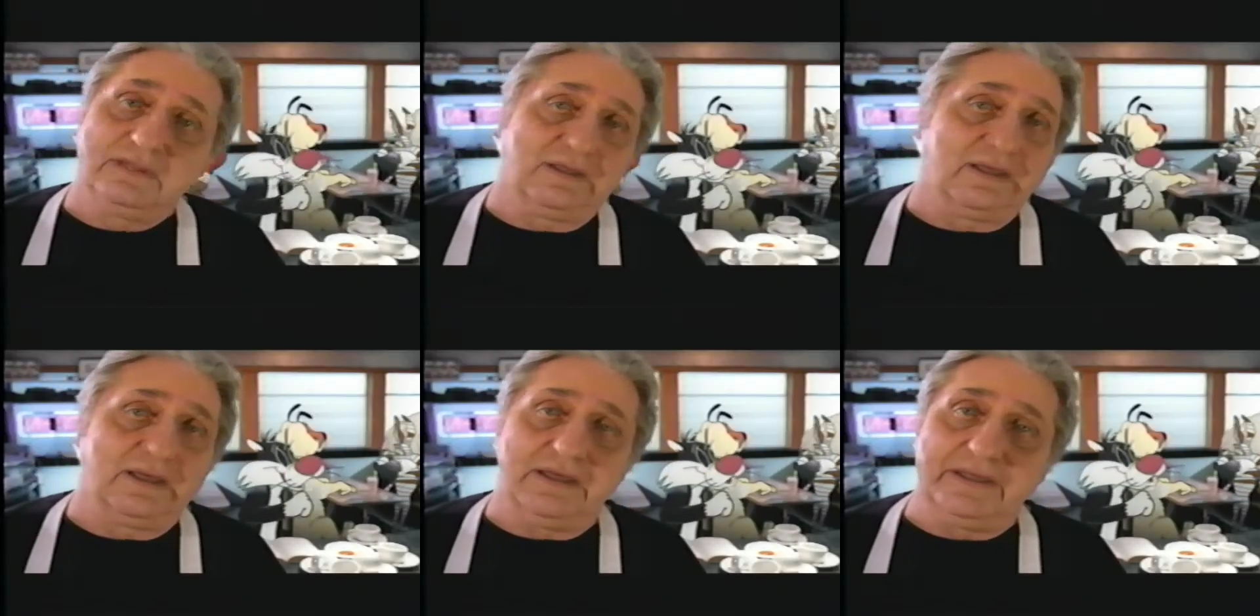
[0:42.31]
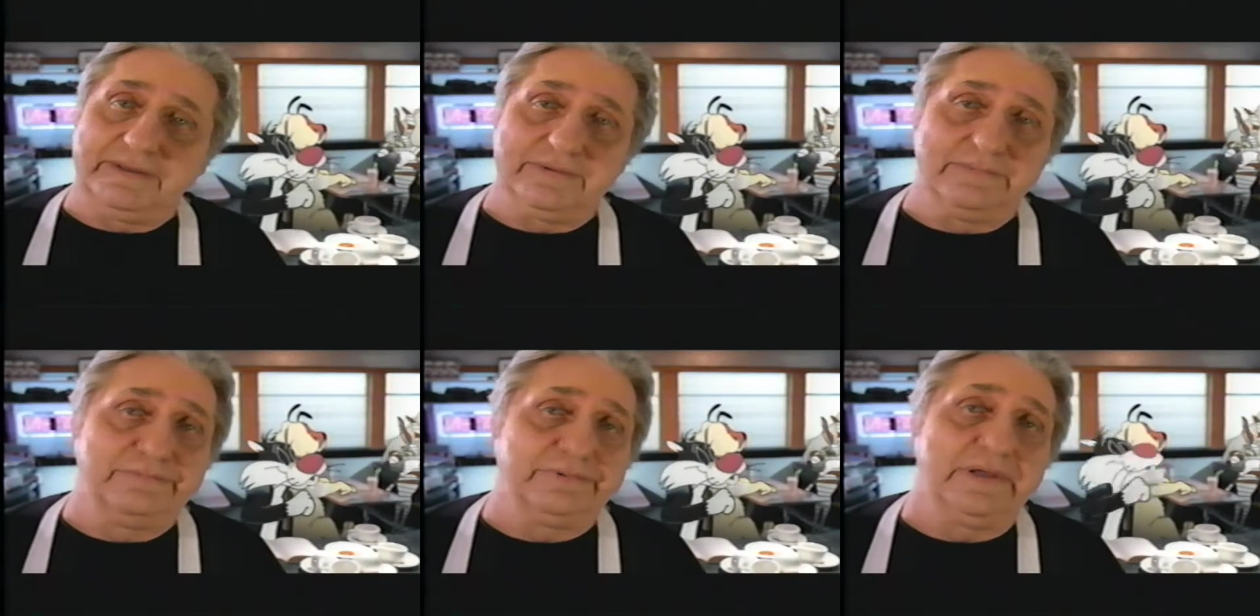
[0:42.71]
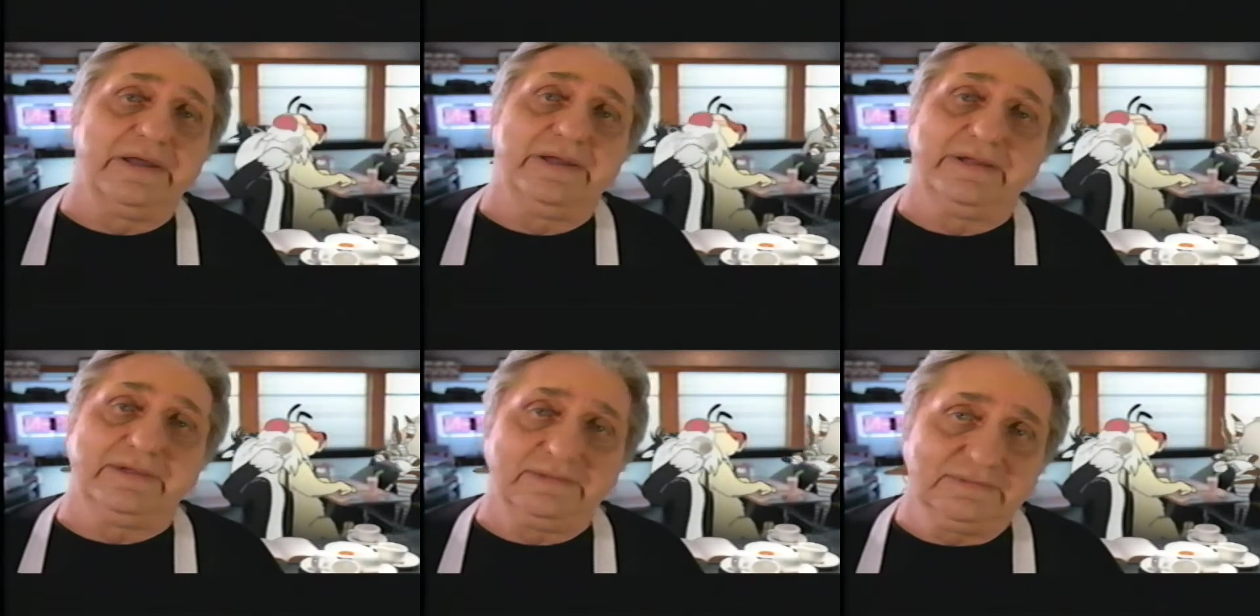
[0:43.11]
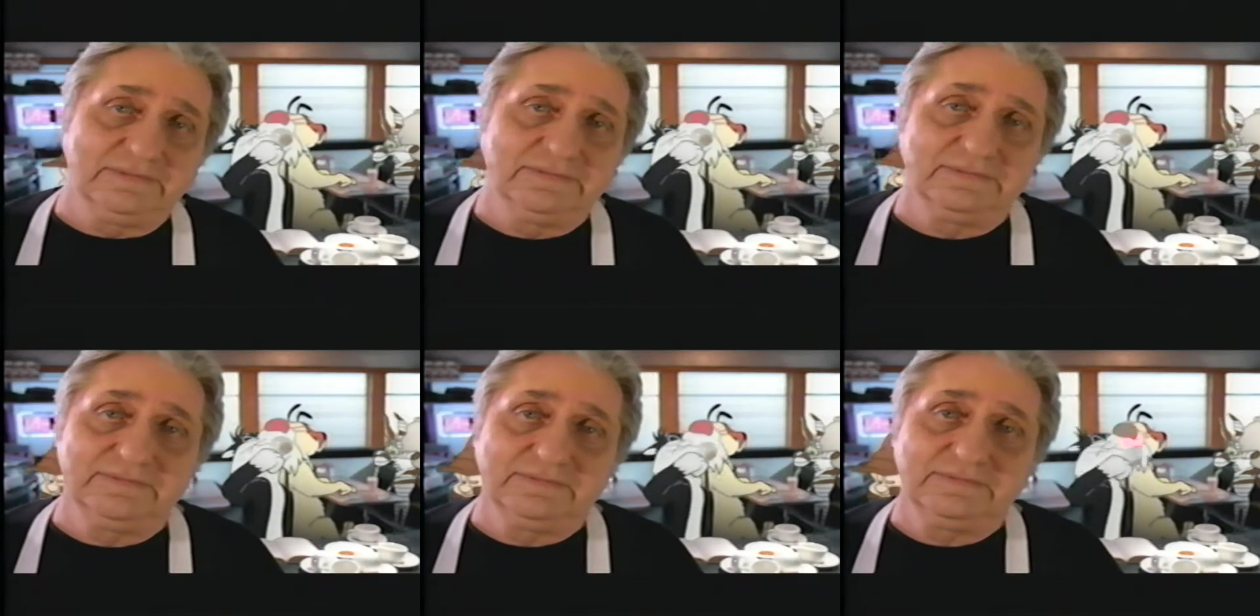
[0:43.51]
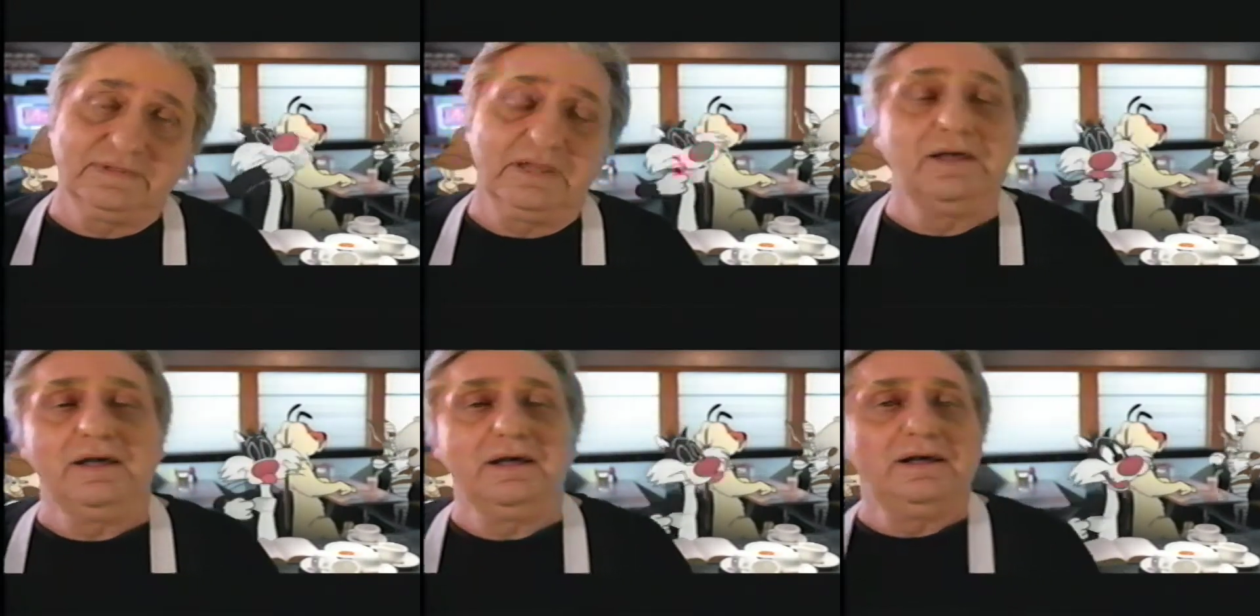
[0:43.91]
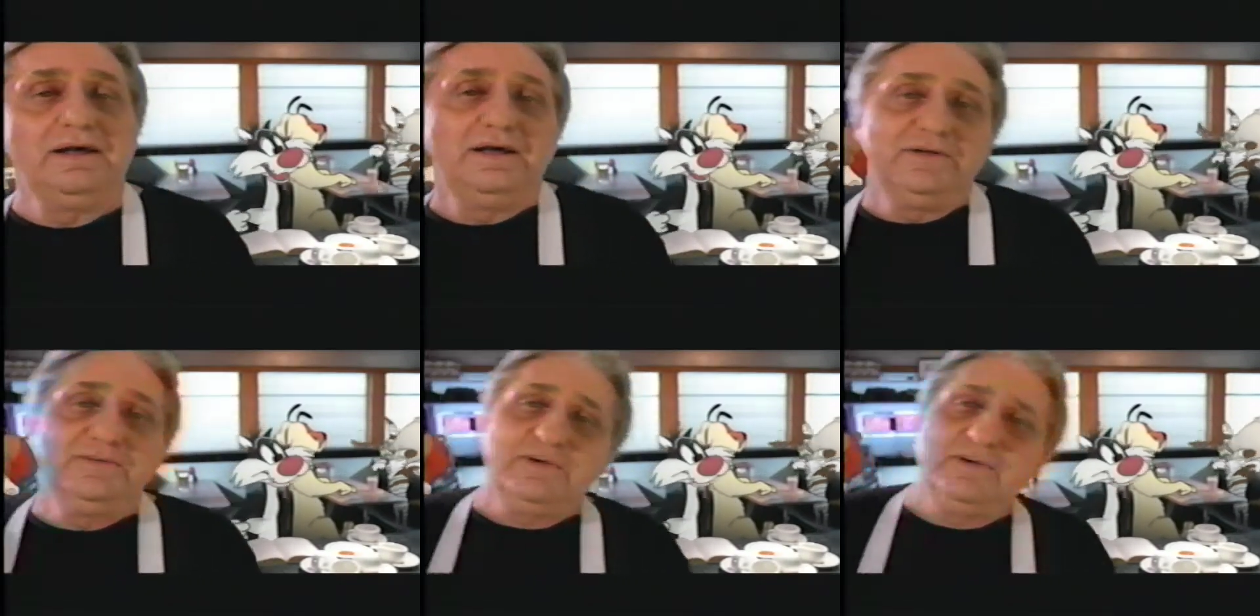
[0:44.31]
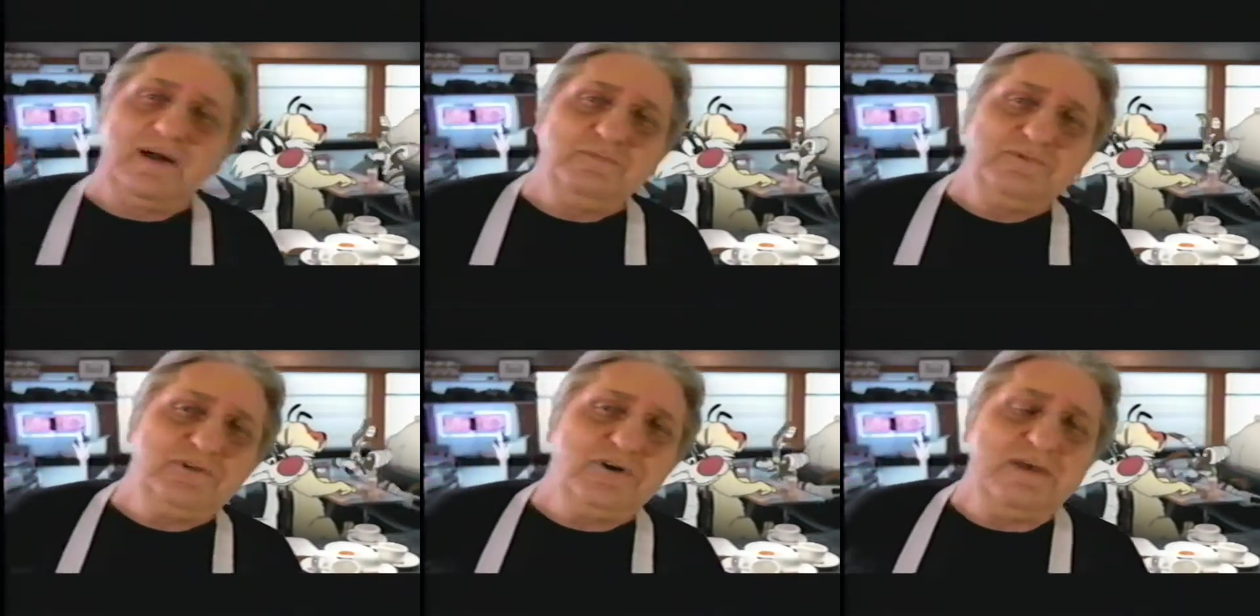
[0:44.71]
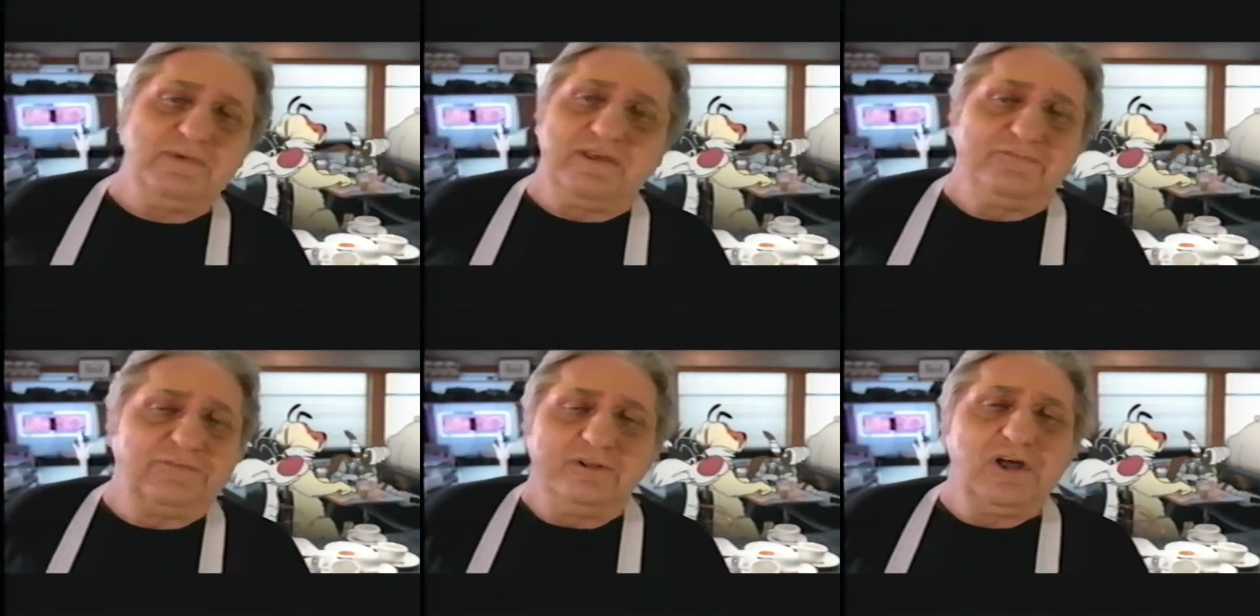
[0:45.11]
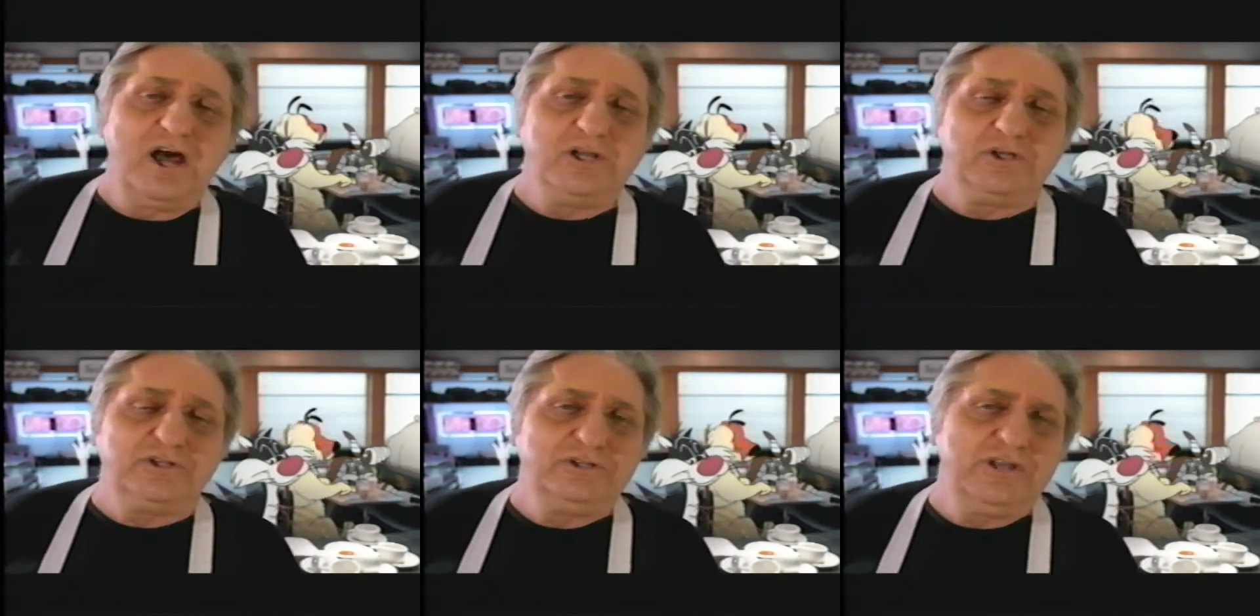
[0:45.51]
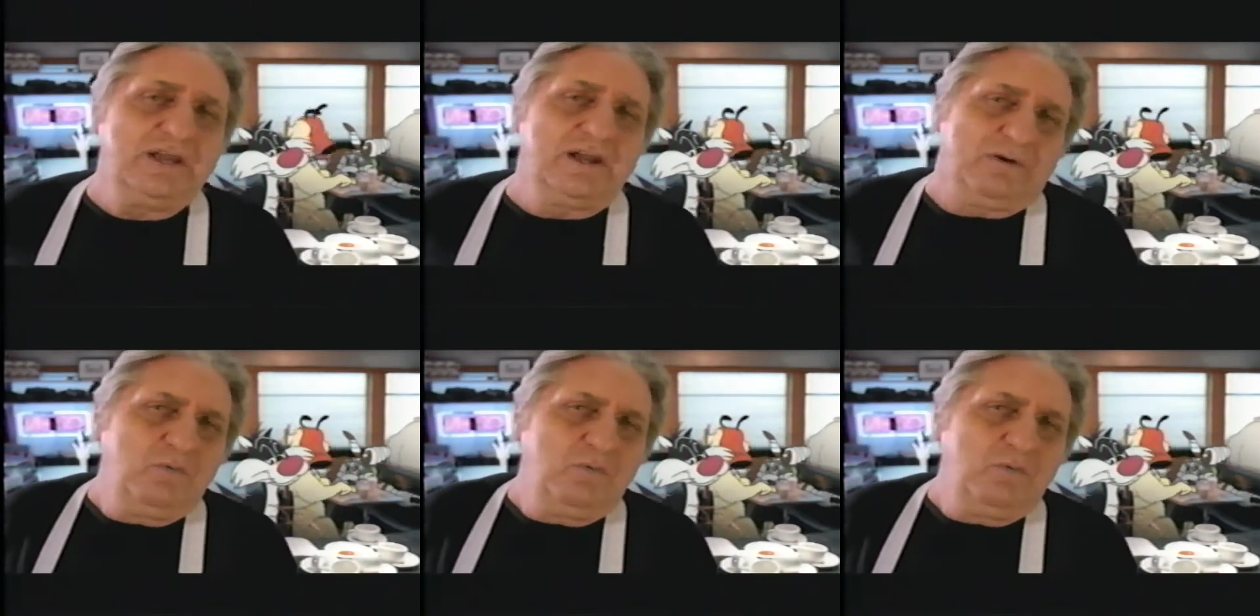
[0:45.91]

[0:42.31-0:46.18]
I ain't complaining. So come join me for lunch, dinner,